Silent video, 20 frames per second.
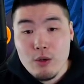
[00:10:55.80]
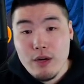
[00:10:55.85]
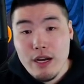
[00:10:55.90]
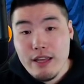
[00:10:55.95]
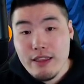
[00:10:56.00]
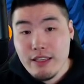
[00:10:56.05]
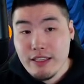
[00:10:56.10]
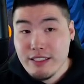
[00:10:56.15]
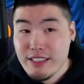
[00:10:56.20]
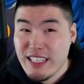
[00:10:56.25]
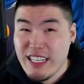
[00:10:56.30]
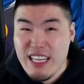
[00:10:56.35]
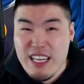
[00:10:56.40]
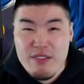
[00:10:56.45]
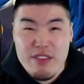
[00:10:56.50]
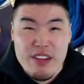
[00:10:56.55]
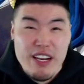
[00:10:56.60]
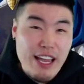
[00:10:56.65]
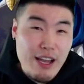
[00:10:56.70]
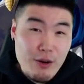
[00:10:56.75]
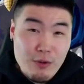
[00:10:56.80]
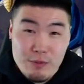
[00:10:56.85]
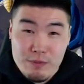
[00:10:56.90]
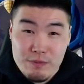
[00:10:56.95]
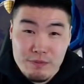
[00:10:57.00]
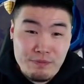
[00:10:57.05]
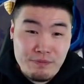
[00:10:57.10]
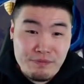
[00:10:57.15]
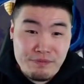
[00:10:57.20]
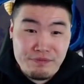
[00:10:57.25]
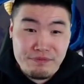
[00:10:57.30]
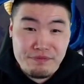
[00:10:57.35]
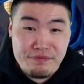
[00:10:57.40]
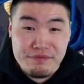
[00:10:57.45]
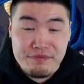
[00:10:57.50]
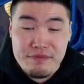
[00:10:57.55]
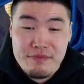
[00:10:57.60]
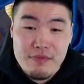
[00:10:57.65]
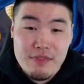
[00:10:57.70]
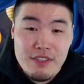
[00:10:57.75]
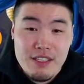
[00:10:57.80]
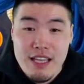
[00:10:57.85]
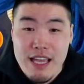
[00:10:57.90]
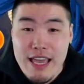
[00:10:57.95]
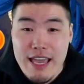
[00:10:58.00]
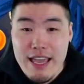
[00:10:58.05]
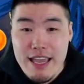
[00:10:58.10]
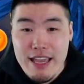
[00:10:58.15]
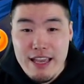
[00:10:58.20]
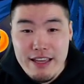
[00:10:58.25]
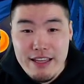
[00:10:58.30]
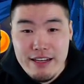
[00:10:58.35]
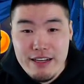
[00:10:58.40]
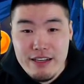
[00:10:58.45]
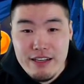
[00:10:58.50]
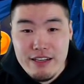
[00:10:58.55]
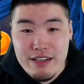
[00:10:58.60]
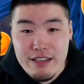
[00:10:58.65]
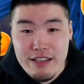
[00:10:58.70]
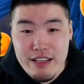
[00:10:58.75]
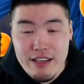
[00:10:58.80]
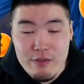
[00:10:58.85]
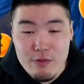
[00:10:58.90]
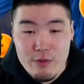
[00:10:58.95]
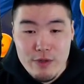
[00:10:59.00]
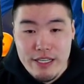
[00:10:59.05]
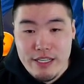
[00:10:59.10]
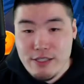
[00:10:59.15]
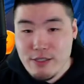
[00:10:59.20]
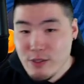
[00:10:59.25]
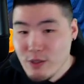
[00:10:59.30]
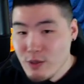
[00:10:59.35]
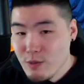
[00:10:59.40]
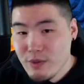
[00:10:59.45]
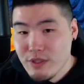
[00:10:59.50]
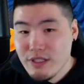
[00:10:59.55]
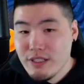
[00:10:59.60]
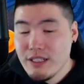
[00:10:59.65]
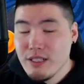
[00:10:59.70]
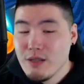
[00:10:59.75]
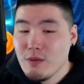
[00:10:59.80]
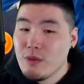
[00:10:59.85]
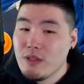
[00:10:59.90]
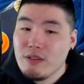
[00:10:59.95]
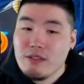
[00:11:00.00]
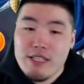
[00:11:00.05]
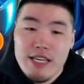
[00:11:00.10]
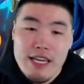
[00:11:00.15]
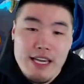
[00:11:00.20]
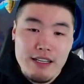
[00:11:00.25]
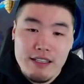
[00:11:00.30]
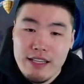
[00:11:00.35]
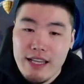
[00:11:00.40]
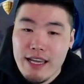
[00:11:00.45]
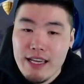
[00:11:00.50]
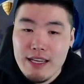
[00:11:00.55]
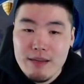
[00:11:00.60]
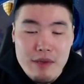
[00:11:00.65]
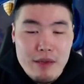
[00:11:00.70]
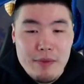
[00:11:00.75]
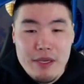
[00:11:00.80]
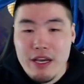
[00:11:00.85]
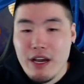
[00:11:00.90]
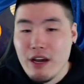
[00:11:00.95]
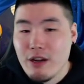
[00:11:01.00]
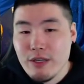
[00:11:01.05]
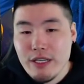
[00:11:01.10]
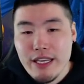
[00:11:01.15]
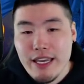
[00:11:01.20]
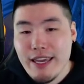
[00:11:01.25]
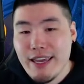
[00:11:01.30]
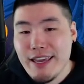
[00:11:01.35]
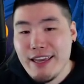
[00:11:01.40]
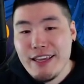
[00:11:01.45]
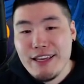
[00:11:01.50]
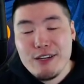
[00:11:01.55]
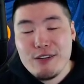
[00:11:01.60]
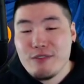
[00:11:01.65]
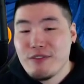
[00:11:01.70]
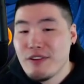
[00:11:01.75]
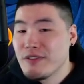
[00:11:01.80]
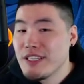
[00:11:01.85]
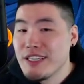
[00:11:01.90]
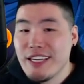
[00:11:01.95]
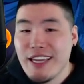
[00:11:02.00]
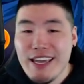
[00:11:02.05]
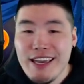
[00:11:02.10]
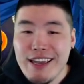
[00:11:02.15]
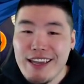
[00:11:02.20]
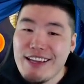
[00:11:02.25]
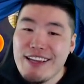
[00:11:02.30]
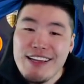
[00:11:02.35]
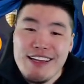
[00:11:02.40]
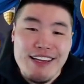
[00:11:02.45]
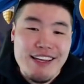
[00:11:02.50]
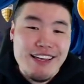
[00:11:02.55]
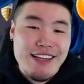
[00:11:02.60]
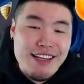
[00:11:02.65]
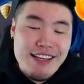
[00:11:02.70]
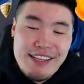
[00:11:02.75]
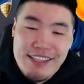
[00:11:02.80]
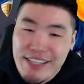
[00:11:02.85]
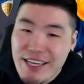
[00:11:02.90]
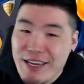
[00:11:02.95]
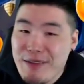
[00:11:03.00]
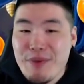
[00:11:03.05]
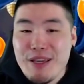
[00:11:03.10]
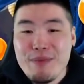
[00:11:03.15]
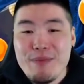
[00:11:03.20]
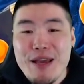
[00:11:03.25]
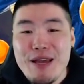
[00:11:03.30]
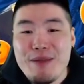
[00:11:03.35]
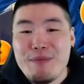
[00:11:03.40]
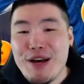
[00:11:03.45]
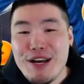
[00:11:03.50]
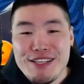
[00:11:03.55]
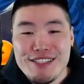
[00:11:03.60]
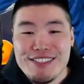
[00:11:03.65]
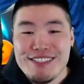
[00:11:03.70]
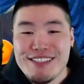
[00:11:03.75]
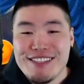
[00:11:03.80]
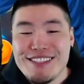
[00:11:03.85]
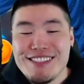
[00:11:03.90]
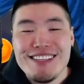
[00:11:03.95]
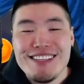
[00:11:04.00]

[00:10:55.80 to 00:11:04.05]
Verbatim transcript: I think it's going to even out. And if we get supered, we'll take like maybe 100k, 150k, get big bad bosses.